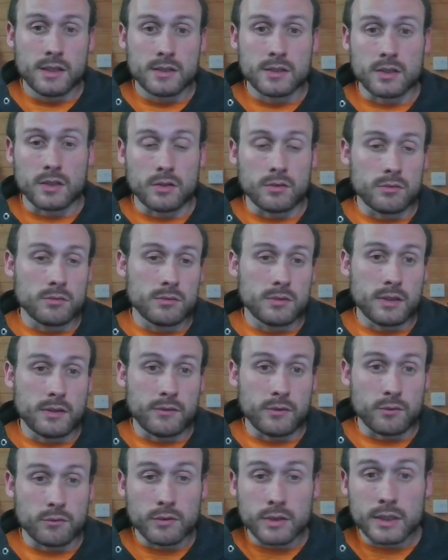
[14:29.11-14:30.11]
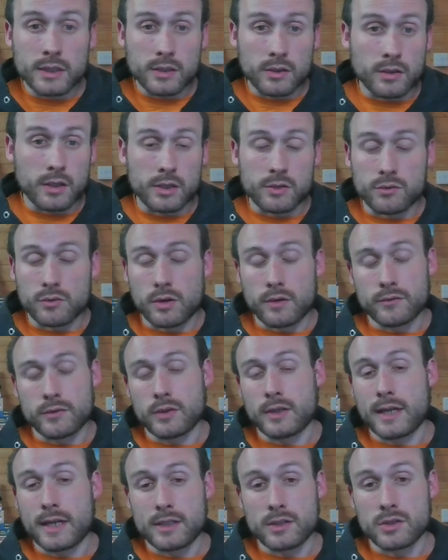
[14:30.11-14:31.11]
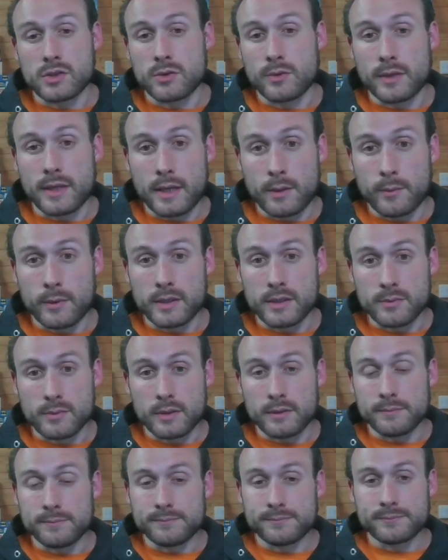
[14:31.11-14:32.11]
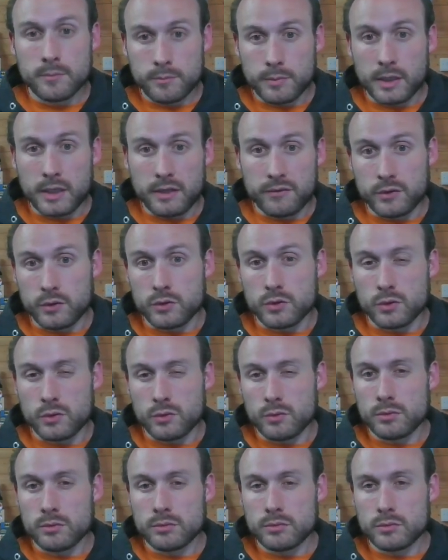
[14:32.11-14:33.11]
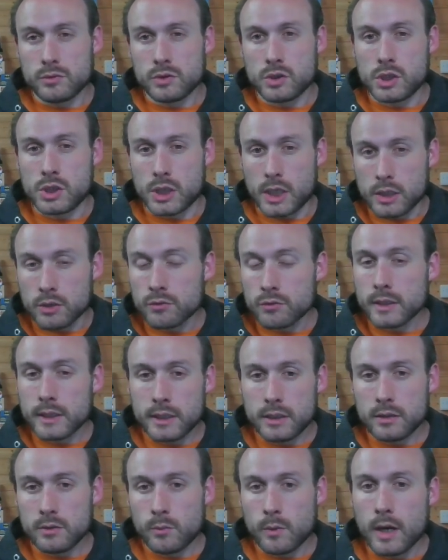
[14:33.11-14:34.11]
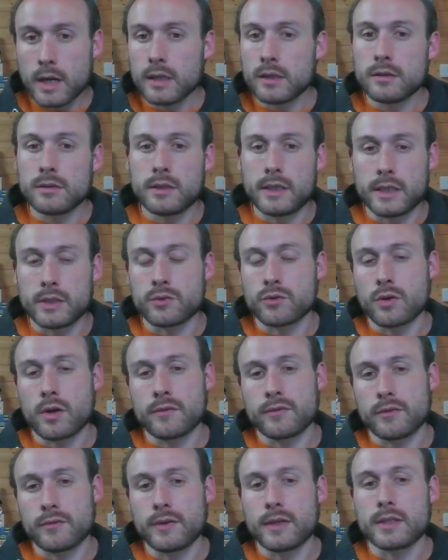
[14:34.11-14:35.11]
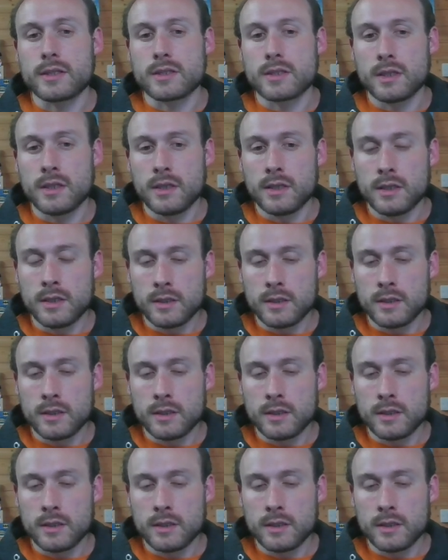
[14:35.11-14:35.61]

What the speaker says: So if you really don't like draft, you can just do it that way as well. But if you do generally well in draft events,